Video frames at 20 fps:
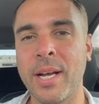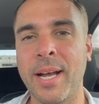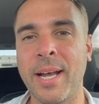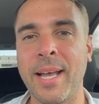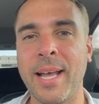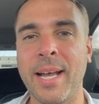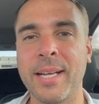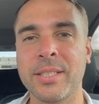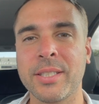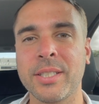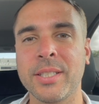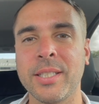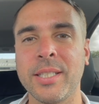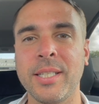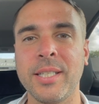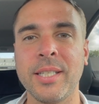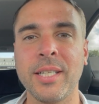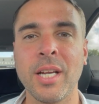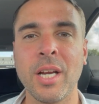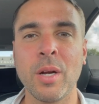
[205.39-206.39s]
I
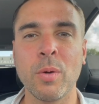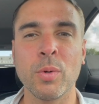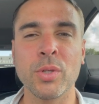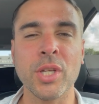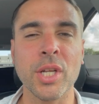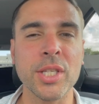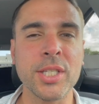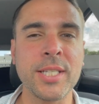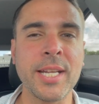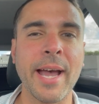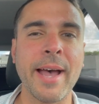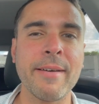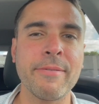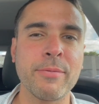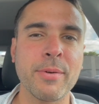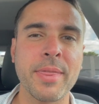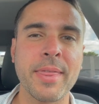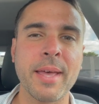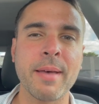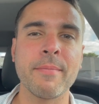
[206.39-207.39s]
actually was on staff
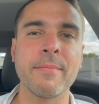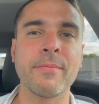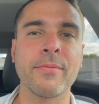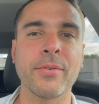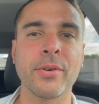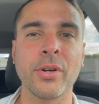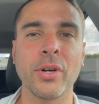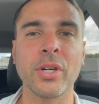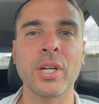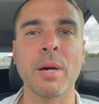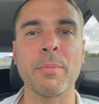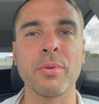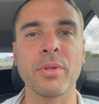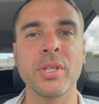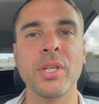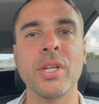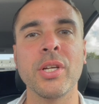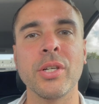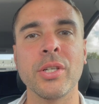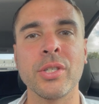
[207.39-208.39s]
with them for a couple
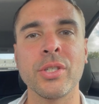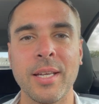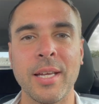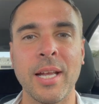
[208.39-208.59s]
of years.